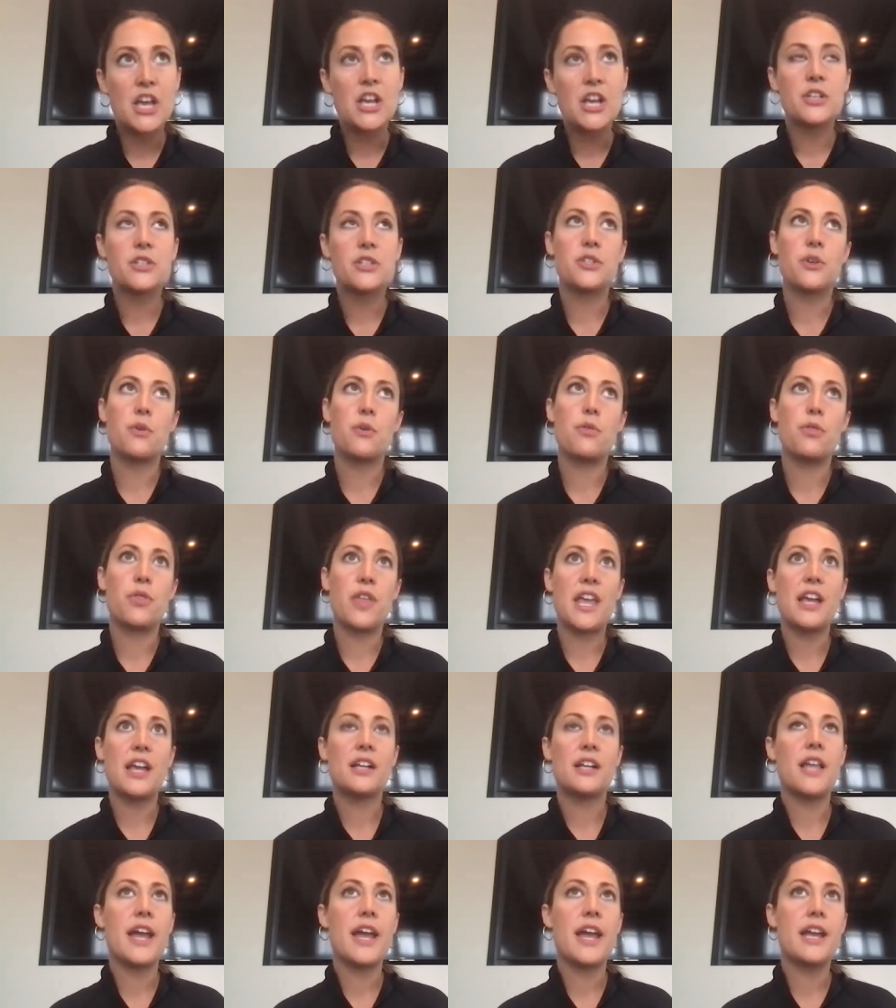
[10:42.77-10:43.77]
So
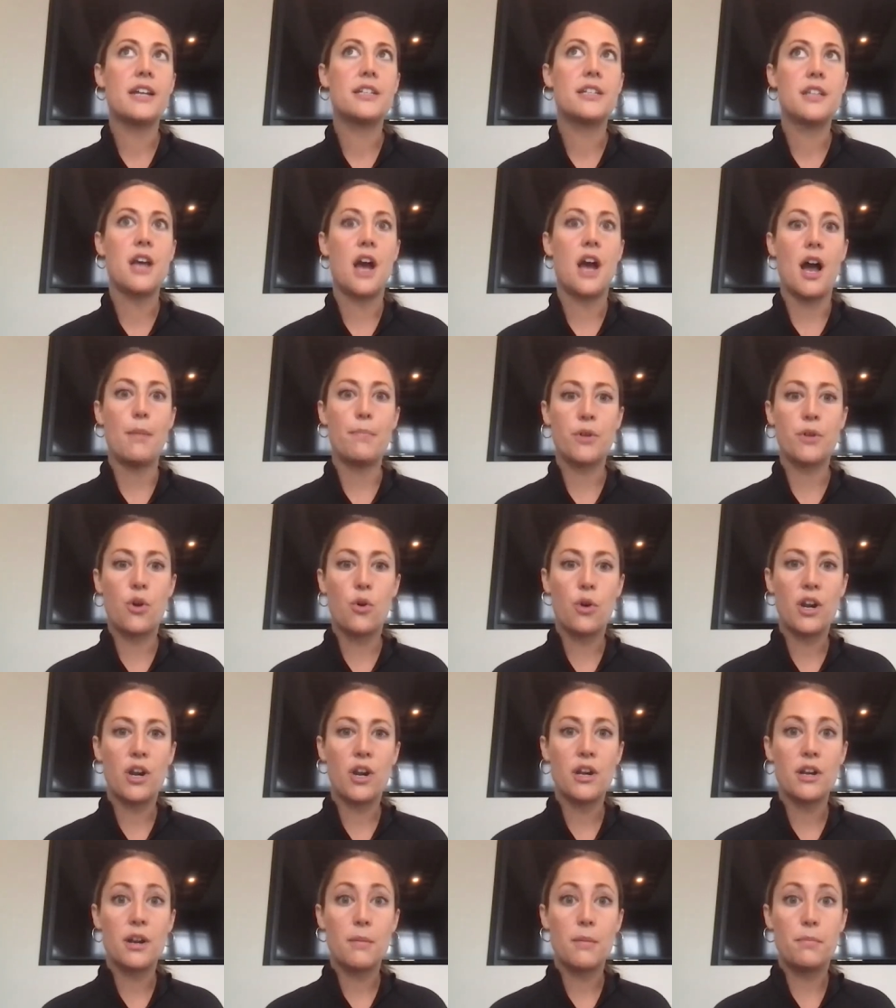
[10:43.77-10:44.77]
think like
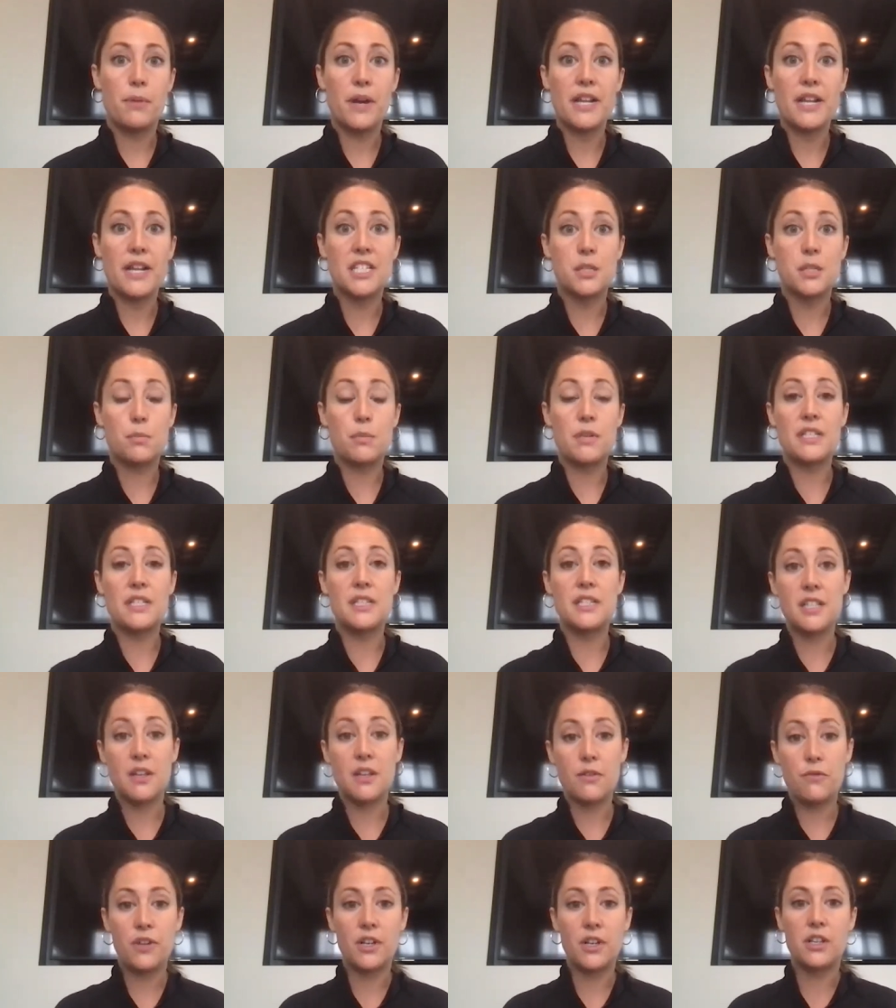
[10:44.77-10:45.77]
TopCourt, but
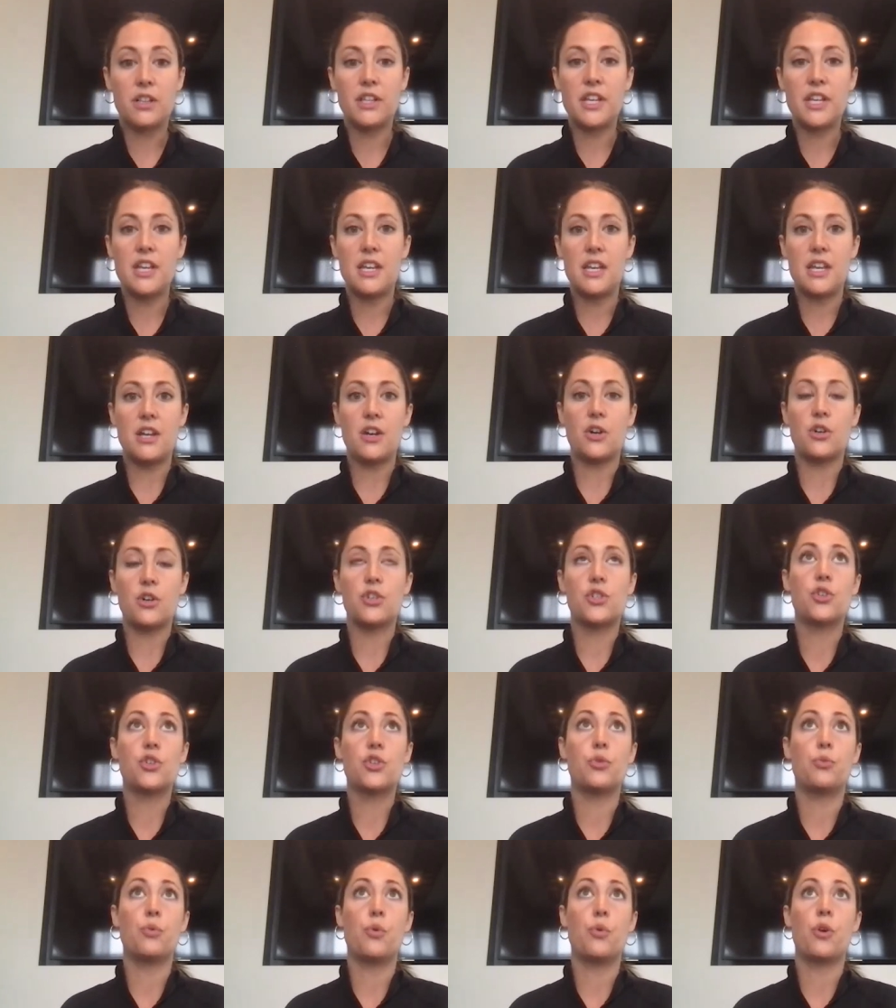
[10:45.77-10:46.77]
specifically geared
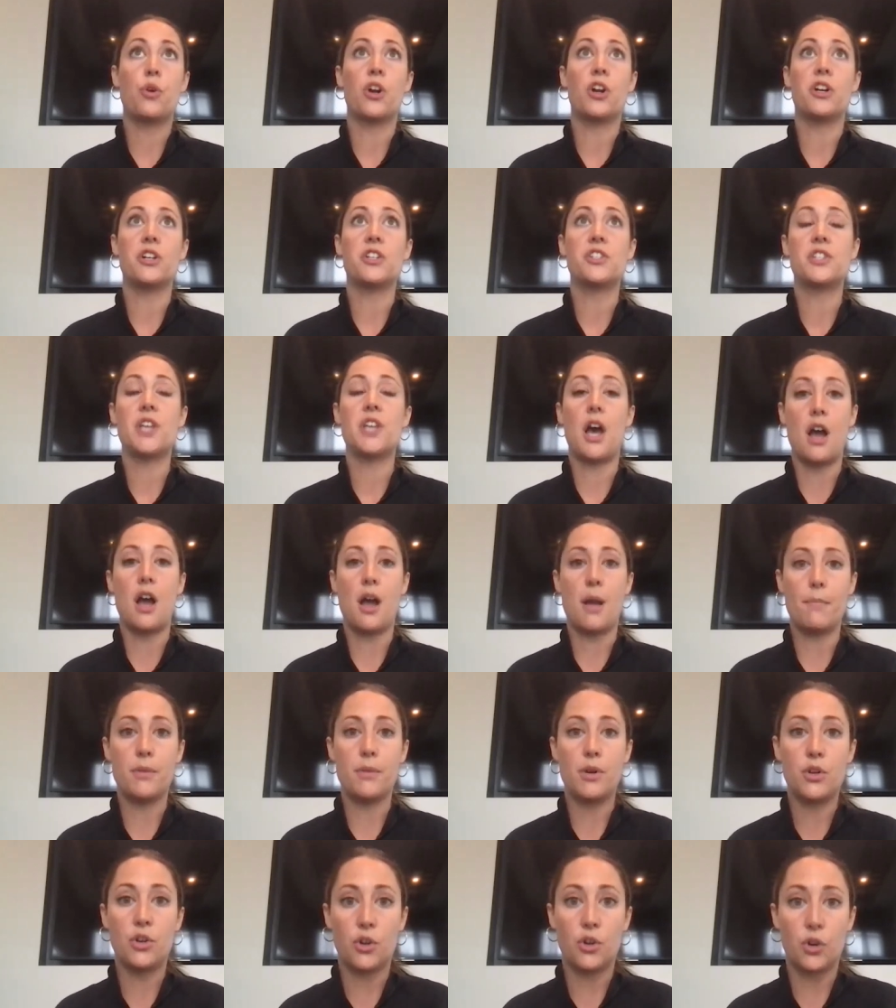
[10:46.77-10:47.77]
towards
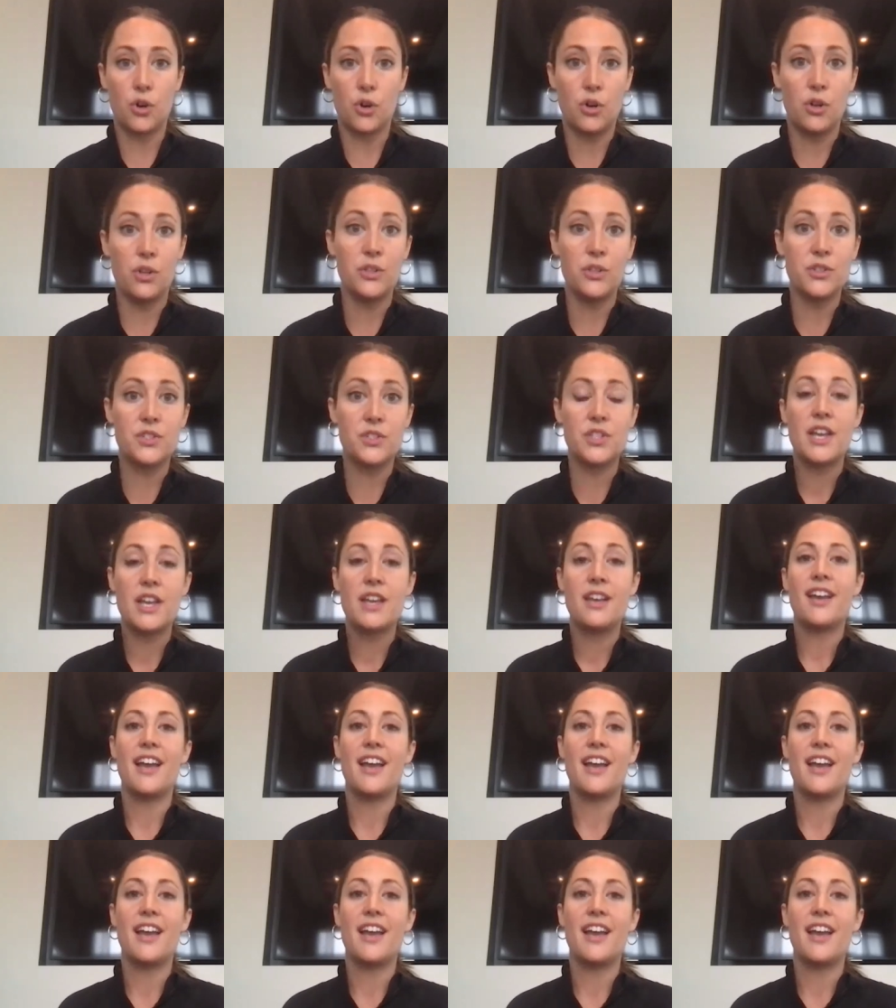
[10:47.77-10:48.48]
um, girls.